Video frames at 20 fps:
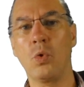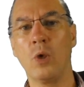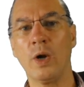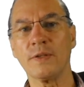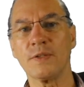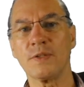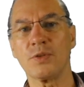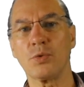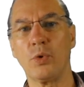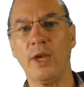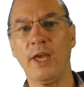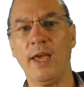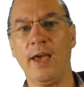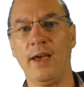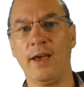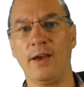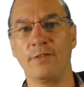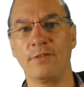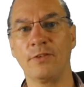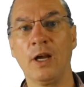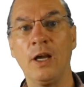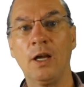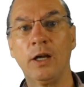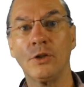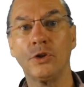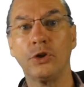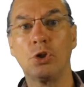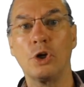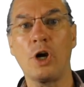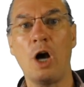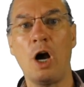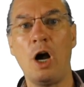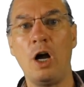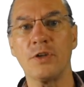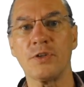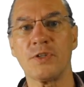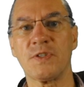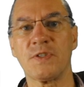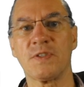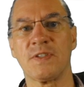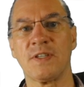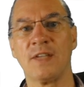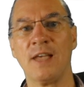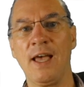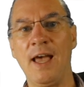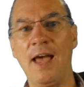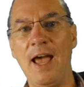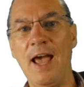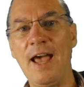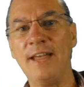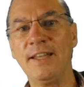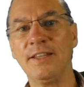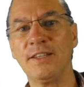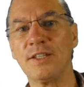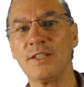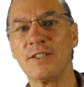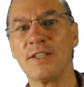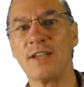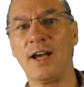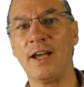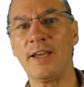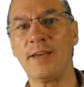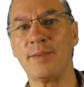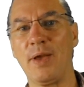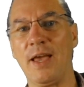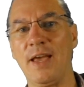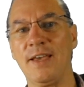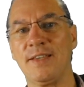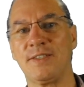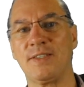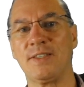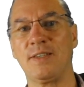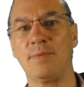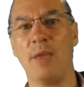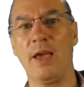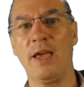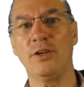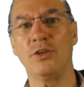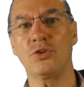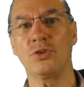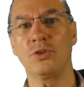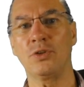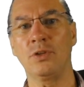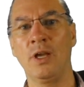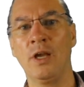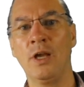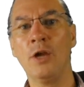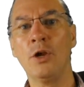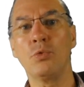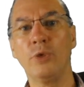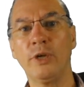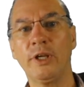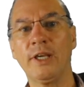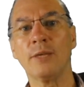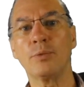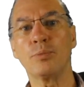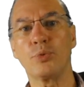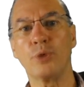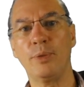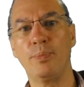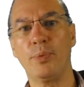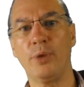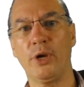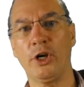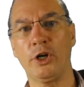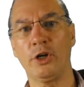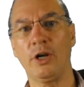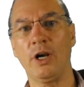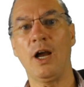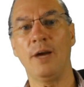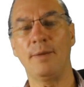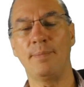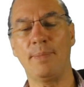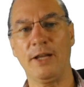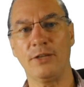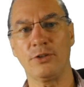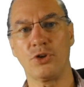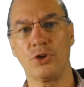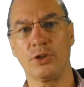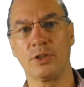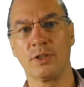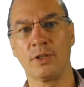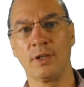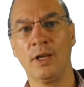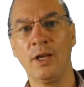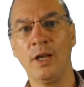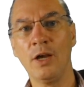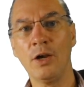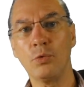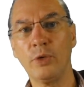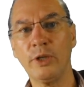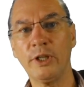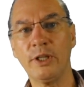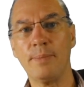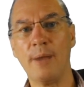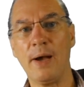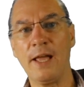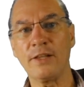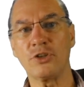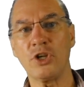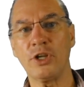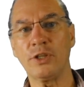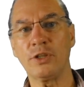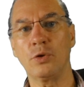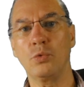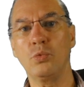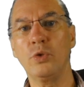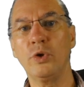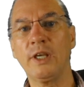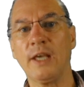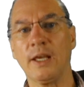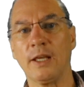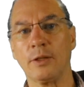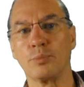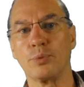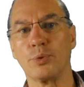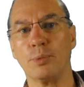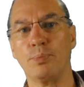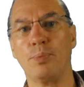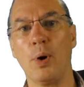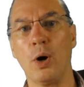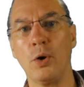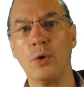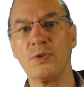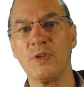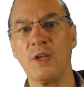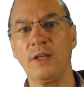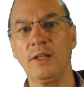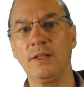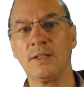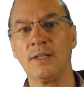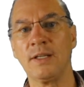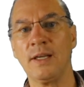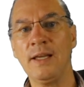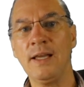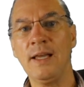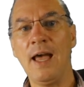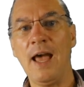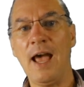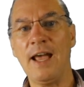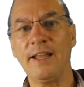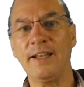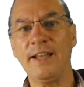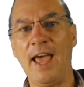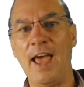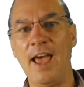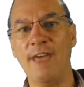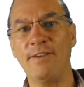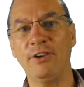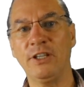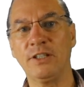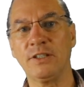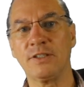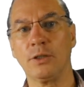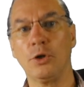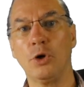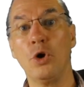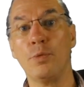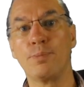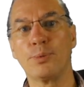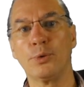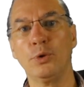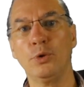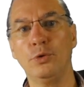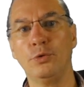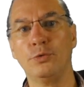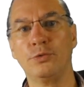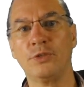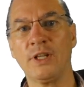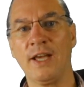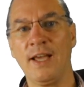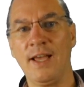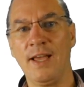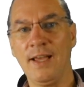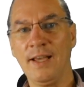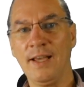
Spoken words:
Once we have the costs and the time estimation, we can prepare a budget. With the budget, we can propose it and have it approved.